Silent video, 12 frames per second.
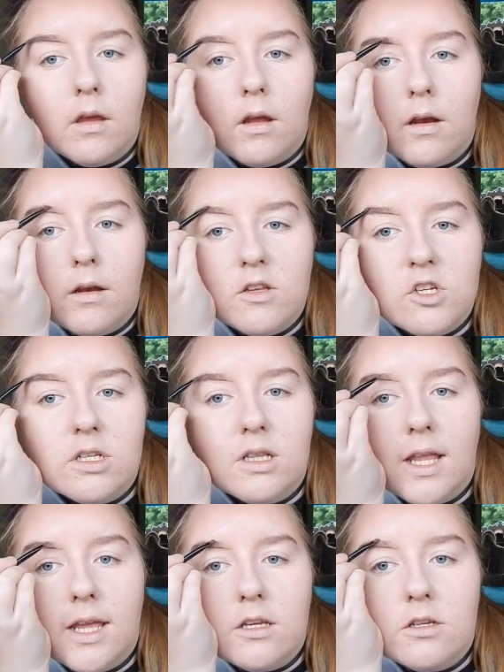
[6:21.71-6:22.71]
And then just
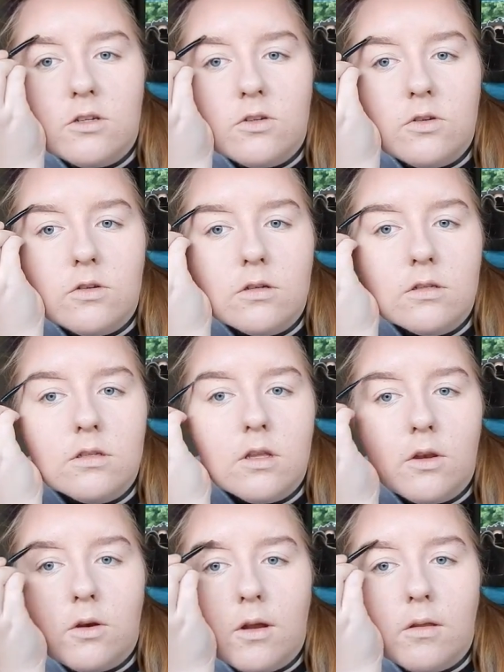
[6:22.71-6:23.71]
light strokes
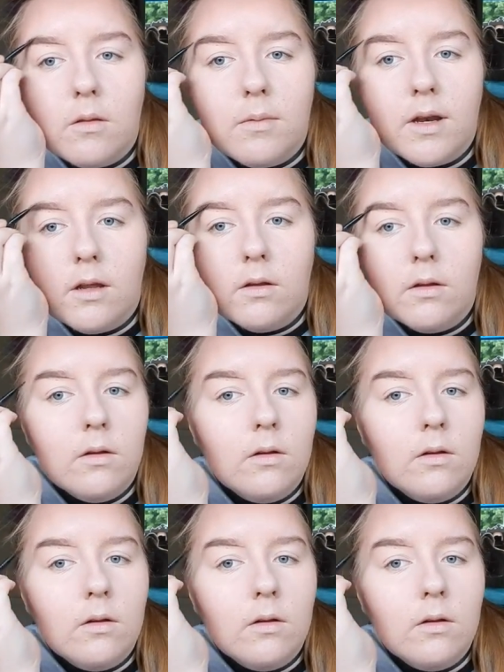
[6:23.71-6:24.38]
throughout the brow.